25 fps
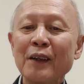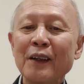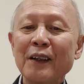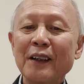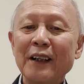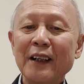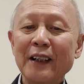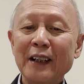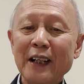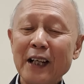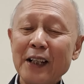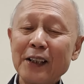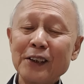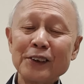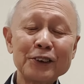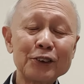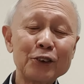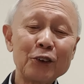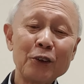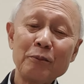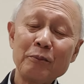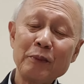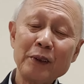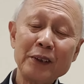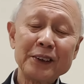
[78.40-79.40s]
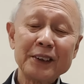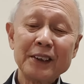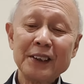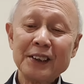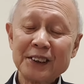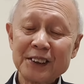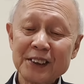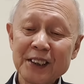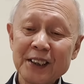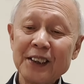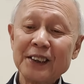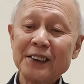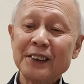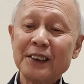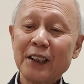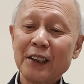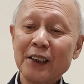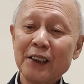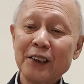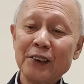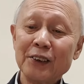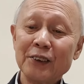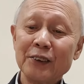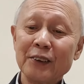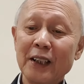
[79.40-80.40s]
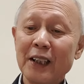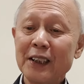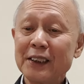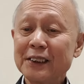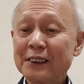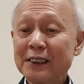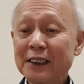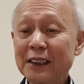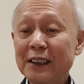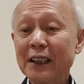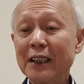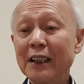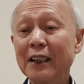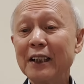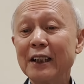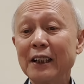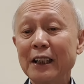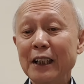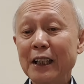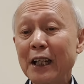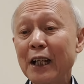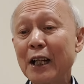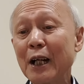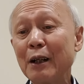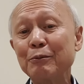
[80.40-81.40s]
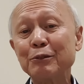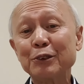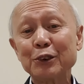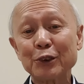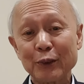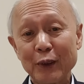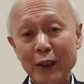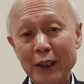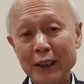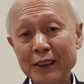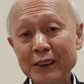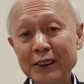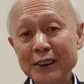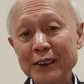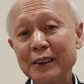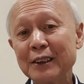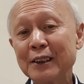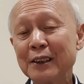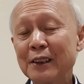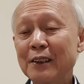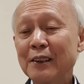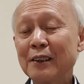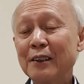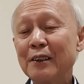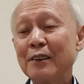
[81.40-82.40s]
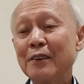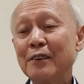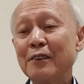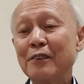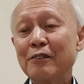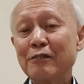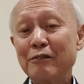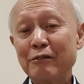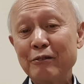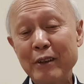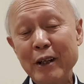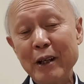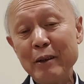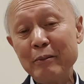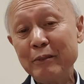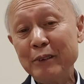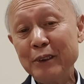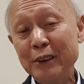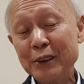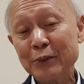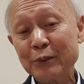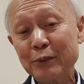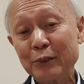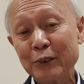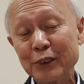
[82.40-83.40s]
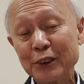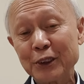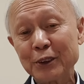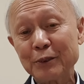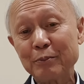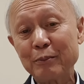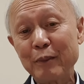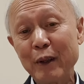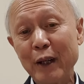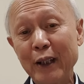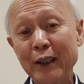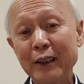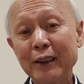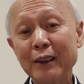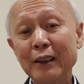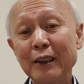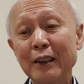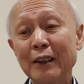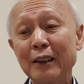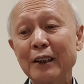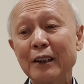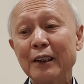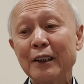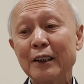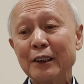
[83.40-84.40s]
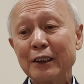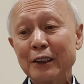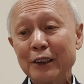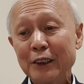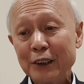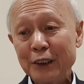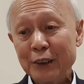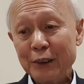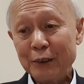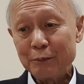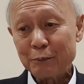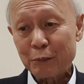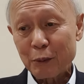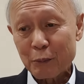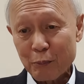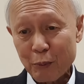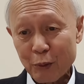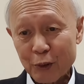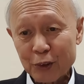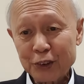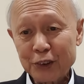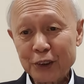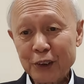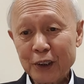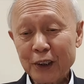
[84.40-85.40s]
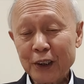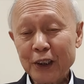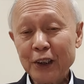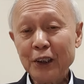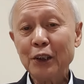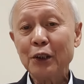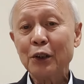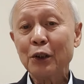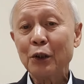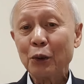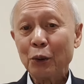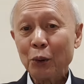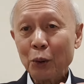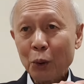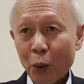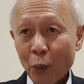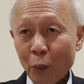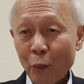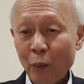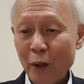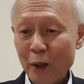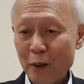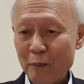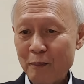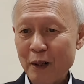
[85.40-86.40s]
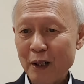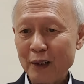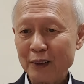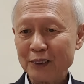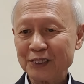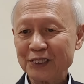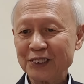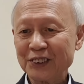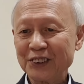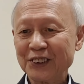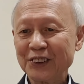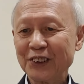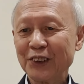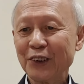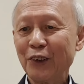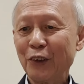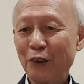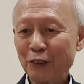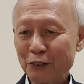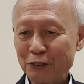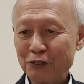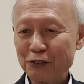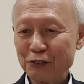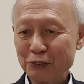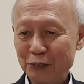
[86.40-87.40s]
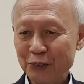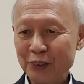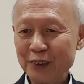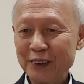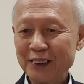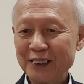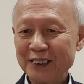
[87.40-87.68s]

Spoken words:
And Engel's law basically says that as incomes rise, families will spend proportionally lower amounts on food